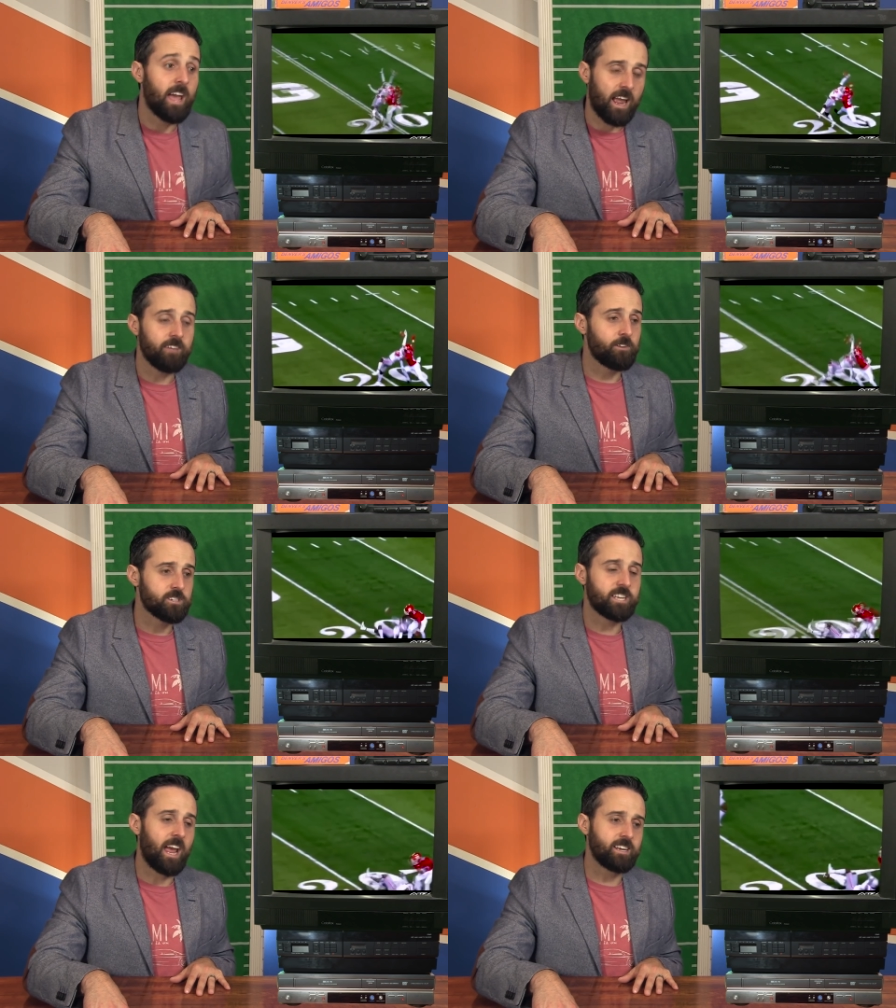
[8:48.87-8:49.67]
And if you're
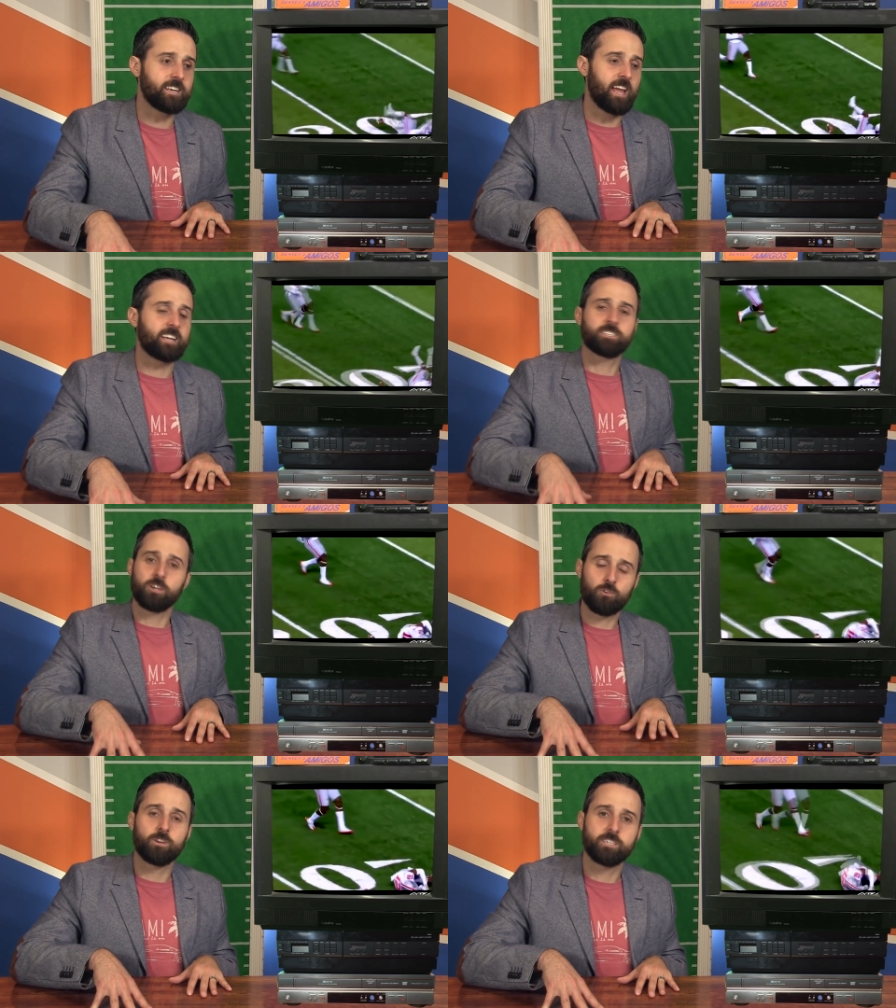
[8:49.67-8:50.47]
standing next to
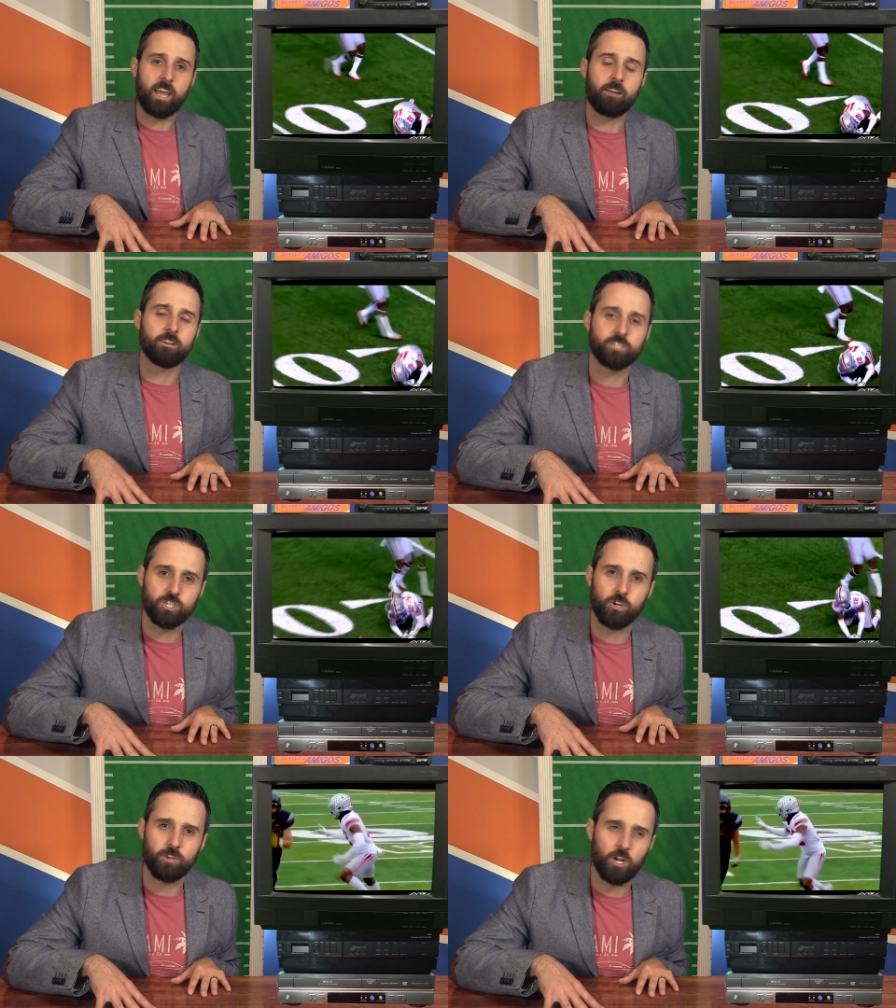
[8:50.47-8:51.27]
Chris Harris
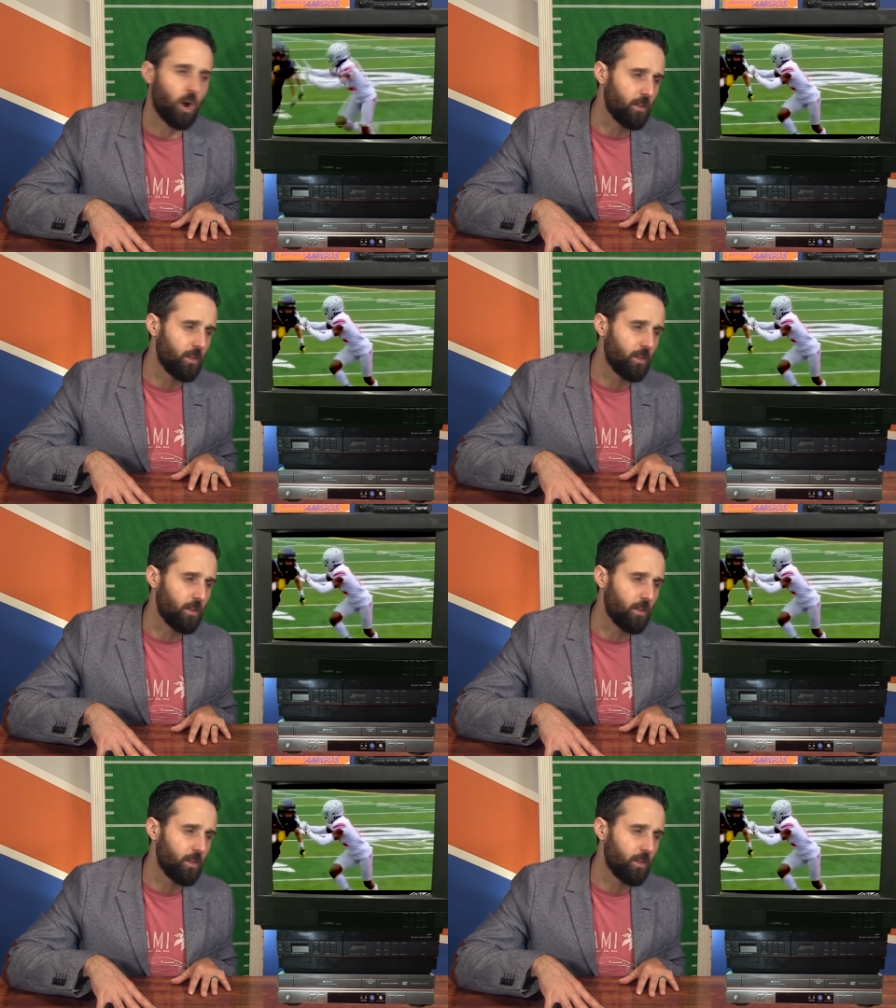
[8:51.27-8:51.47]
Jr.